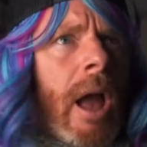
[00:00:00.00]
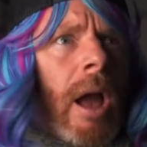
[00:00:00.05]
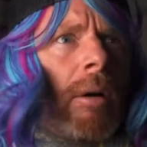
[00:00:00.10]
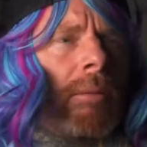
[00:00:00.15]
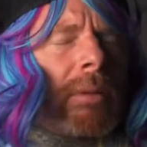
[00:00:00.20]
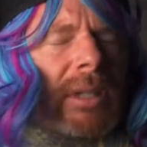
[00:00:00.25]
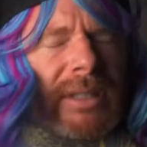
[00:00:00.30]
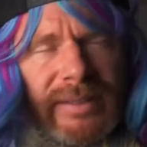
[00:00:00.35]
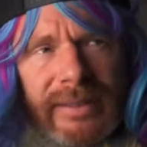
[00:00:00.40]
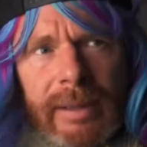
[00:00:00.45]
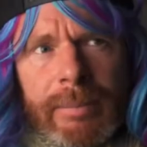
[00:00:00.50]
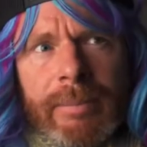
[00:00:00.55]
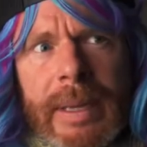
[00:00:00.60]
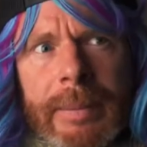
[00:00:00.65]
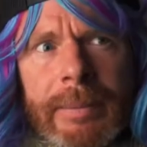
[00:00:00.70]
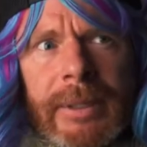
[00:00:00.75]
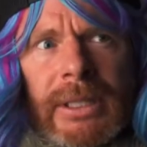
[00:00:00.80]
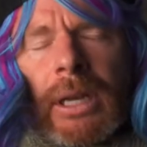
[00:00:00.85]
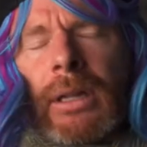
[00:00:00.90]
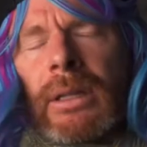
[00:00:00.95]
Well, some
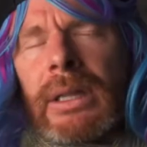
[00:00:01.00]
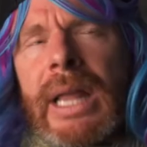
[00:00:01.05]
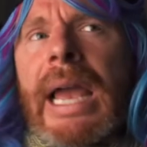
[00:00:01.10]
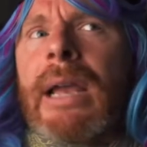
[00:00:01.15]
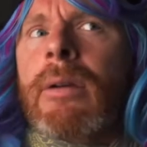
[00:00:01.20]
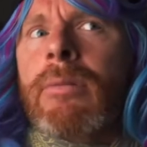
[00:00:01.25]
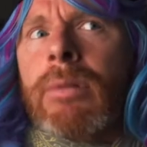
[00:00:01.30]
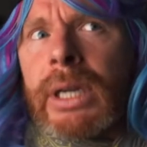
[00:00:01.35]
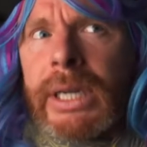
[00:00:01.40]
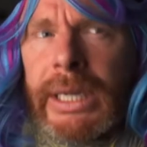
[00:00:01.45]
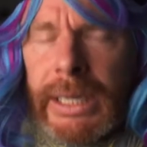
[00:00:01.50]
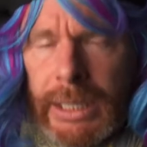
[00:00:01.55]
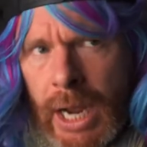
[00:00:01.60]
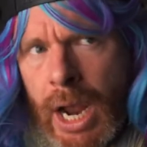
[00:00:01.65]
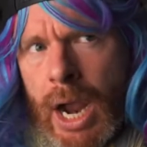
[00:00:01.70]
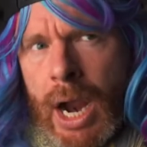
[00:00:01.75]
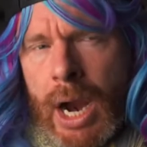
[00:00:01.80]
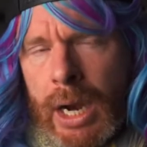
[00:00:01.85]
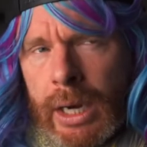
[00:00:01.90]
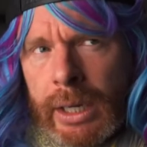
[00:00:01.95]
people don't like working
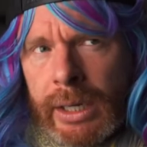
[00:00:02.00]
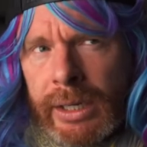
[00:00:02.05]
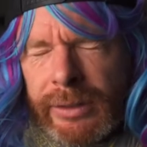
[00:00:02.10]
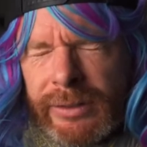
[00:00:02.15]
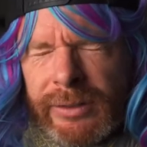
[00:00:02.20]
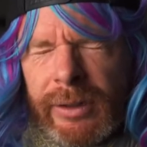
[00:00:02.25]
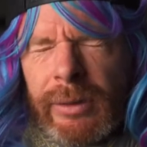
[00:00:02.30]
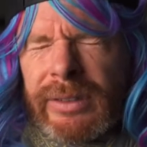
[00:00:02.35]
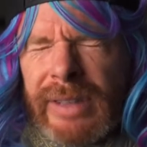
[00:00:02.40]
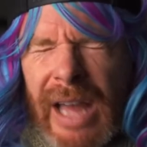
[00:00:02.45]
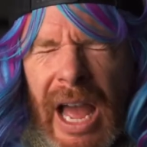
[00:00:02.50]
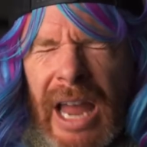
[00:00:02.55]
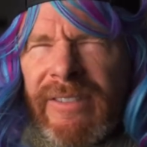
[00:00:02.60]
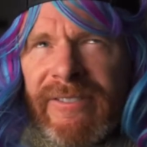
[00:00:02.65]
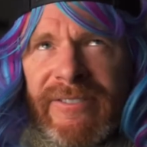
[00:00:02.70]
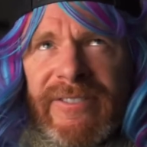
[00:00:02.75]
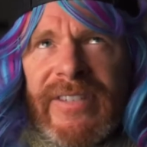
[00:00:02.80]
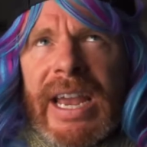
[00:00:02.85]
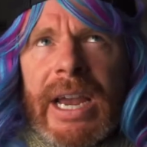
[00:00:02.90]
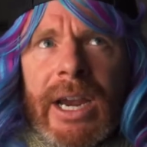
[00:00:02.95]
hard, so it's
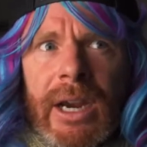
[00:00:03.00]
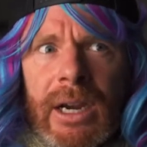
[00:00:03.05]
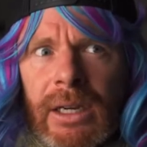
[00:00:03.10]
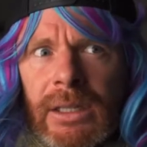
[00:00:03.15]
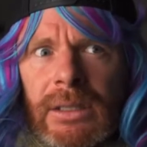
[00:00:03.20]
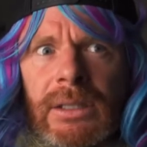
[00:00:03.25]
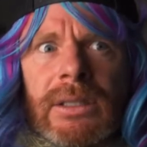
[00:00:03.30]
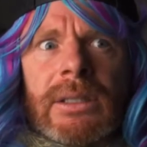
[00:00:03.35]
unfair.